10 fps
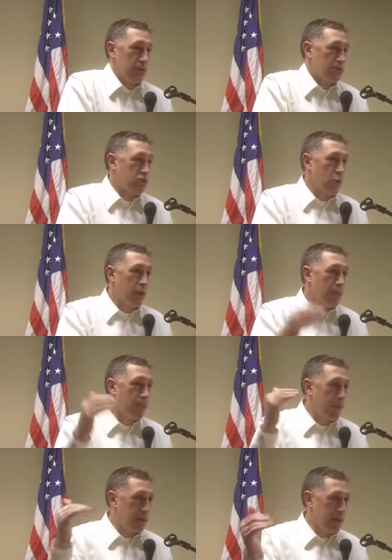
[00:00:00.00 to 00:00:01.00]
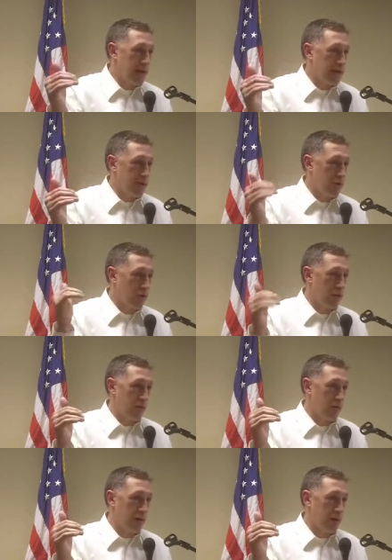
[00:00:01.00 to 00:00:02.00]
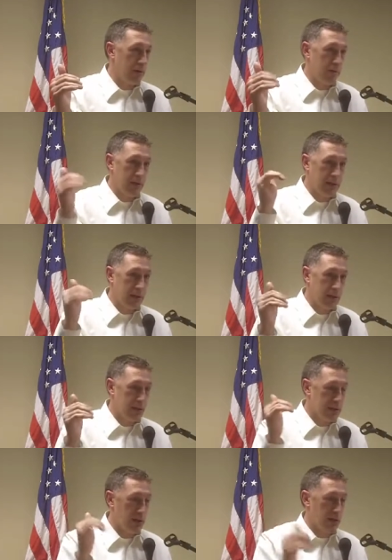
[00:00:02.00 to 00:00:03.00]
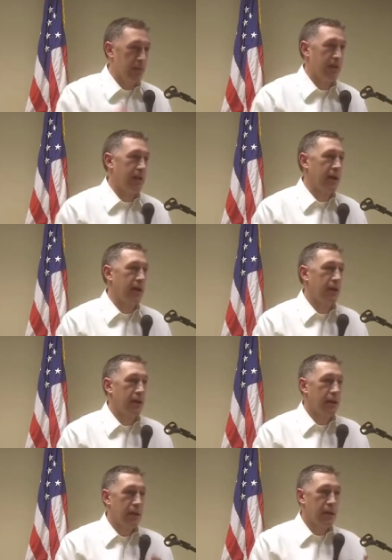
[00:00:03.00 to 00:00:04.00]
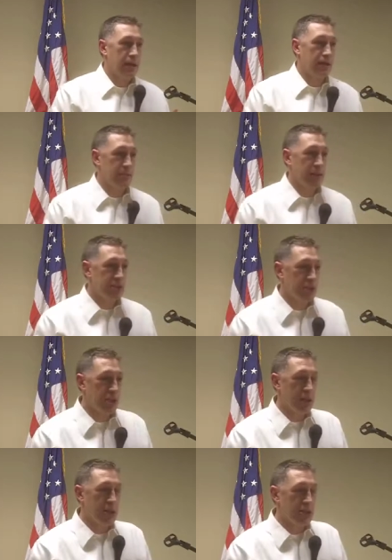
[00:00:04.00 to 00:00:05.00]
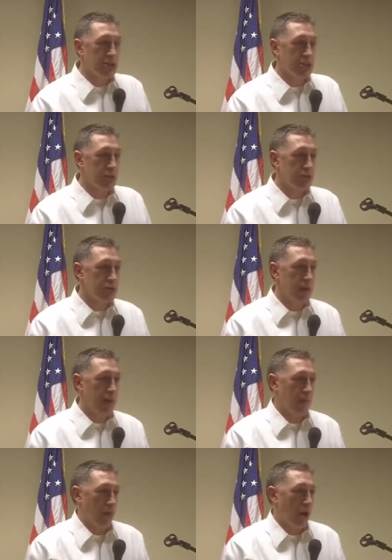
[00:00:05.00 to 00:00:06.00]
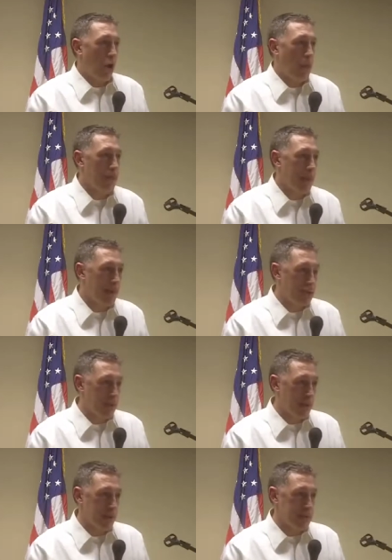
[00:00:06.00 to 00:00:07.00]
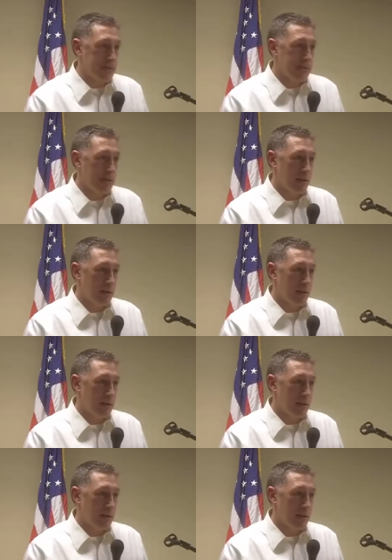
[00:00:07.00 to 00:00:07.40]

You know, so we bring that to the forefront right, right there and talk about that and the message on the issues that already match with us